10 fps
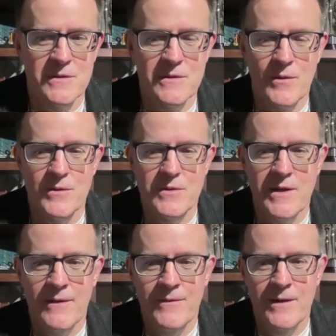So there's
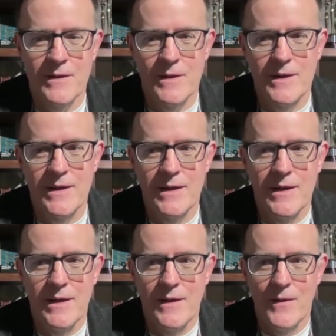definitely
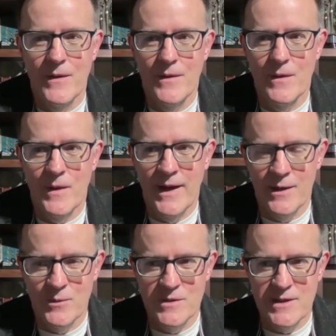the
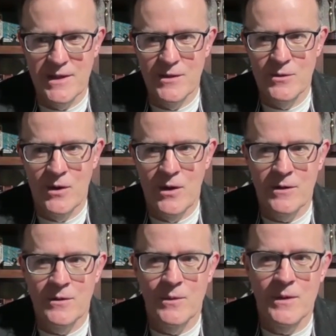language that you
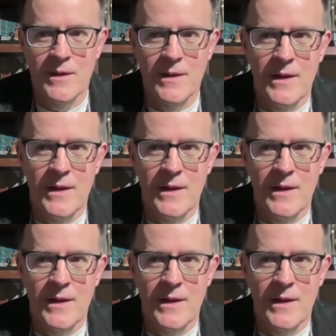talk to it.